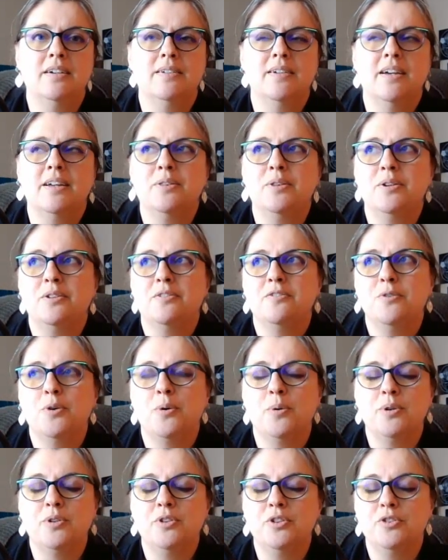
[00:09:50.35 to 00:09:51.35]
I look
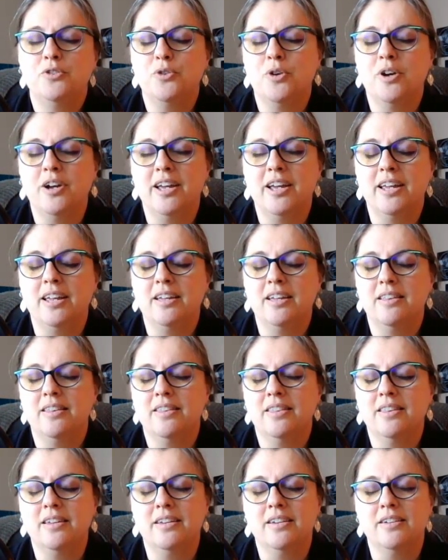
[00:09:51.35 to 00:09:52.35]
forward to drawing
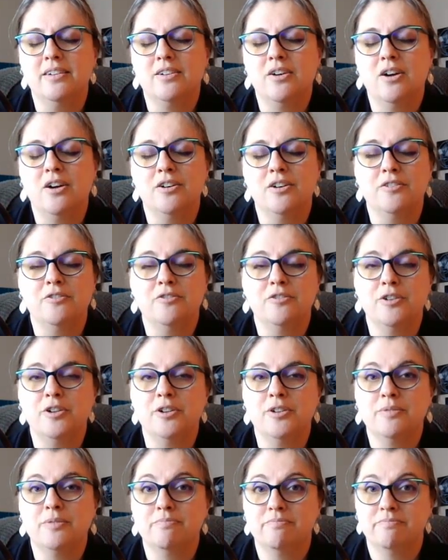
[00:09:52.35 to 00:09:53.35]
the card
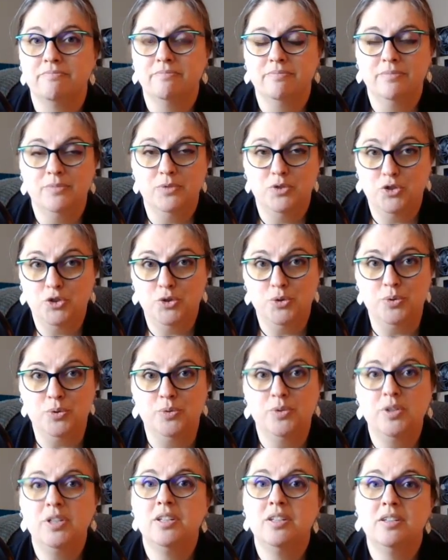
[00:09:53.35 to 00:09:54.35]
for
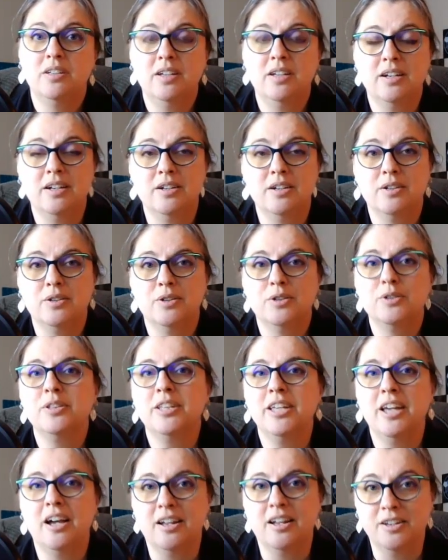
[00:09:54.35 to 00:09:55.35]
June,
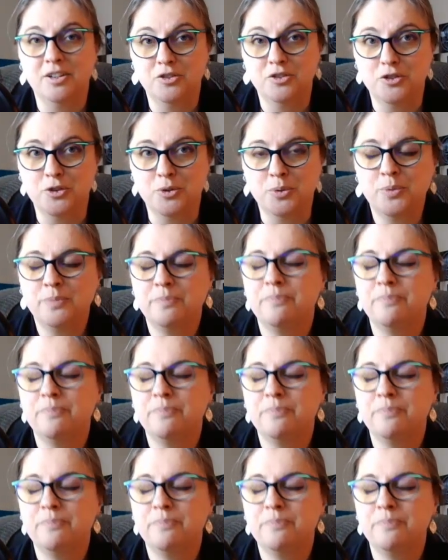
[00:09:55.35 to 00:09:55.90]
early on in June,